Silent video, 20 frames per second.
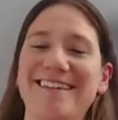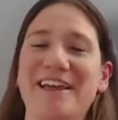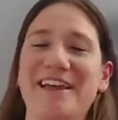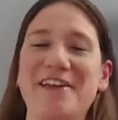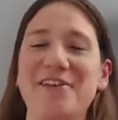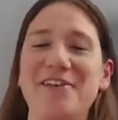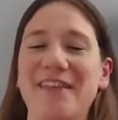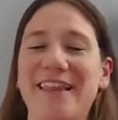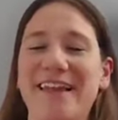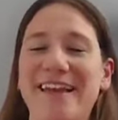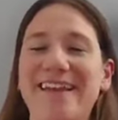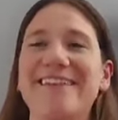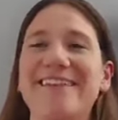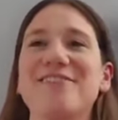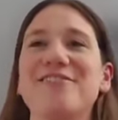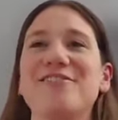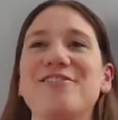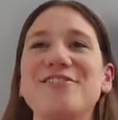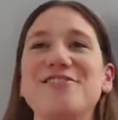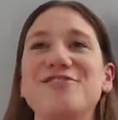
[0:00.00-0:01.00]
then like
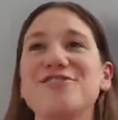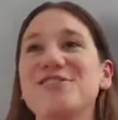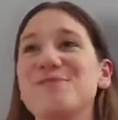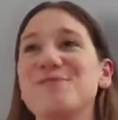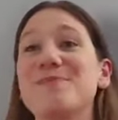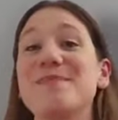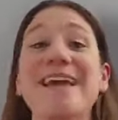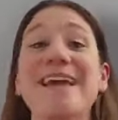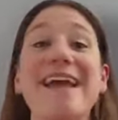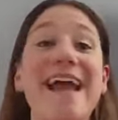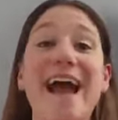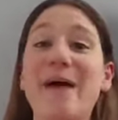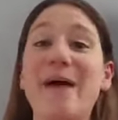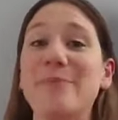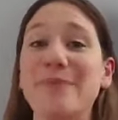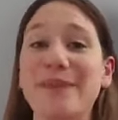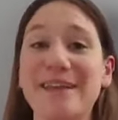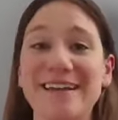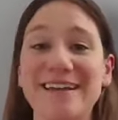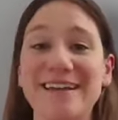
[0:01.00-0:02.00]
you can just be
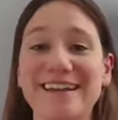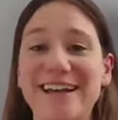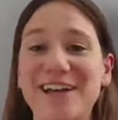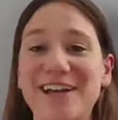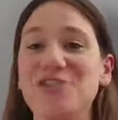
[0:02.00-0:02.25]
happy